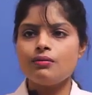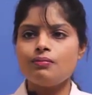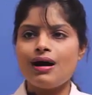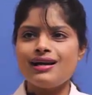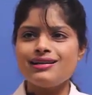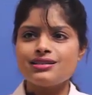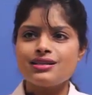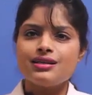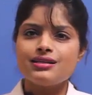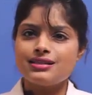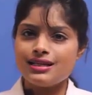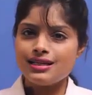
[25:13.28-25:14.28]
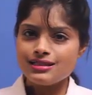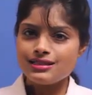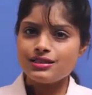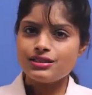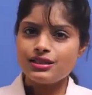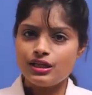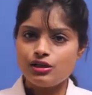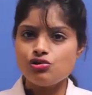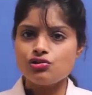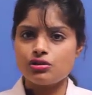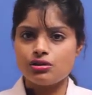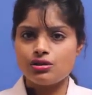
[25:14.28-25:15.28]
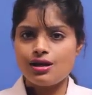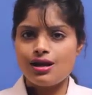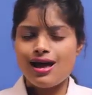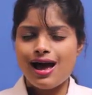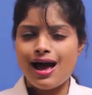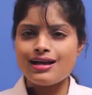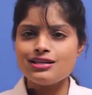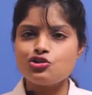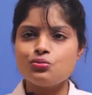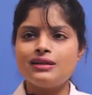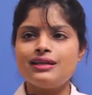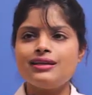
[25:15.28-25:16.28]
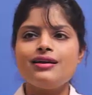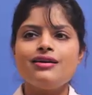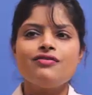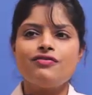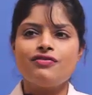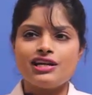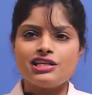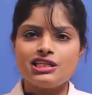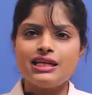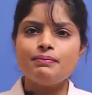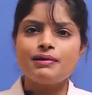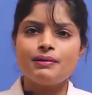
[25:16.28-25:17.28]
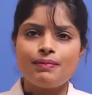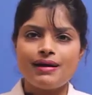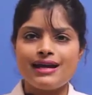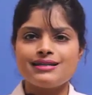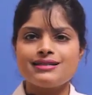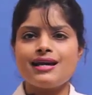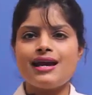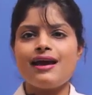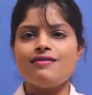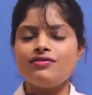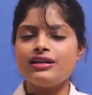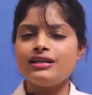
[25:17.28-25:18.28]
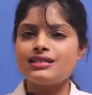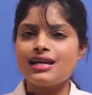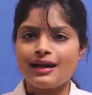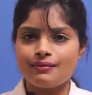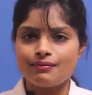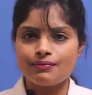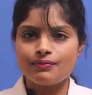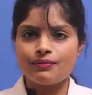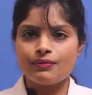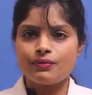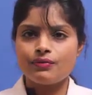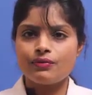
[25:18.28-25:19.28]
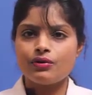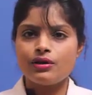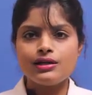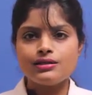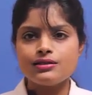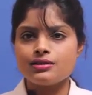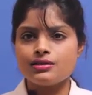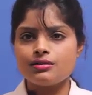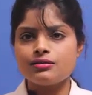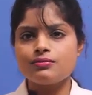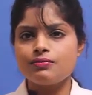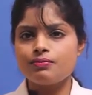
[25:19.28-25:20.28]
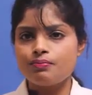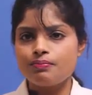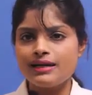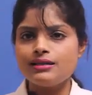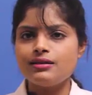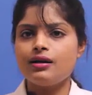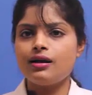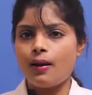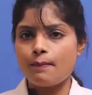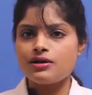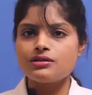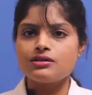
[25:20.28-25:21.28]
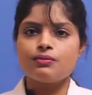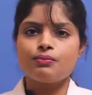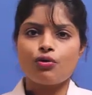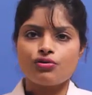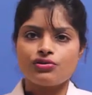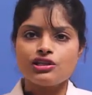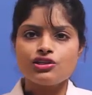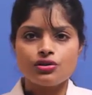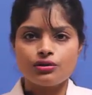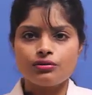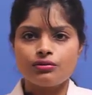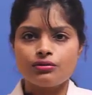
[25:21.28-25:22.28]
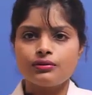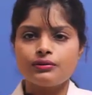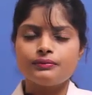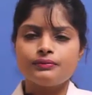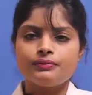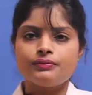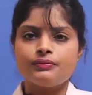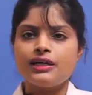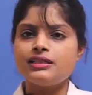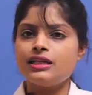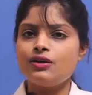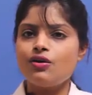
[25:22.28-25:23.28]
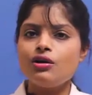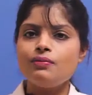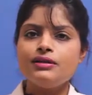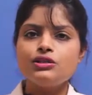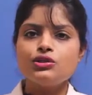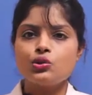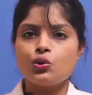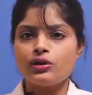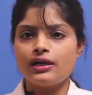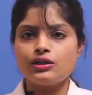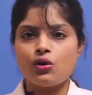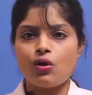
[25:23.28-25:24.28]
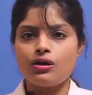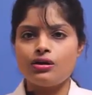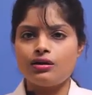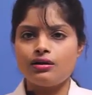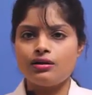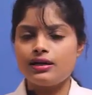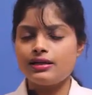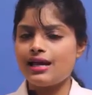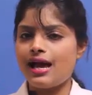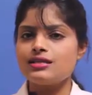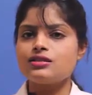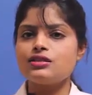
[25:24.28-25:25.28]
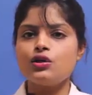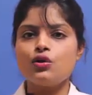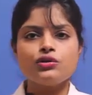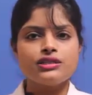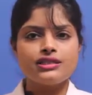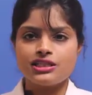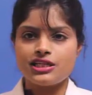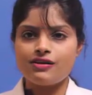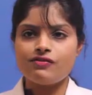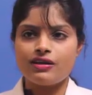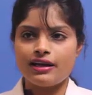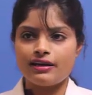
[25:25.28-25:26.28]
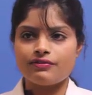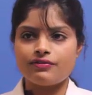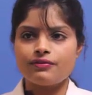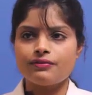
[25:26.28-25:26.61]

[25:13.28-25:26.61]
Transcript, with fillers: But since the solution has to be freshly prepared every time, it is a bit cumbersome procedure. It cannot be stored at all. It has zero shelf life.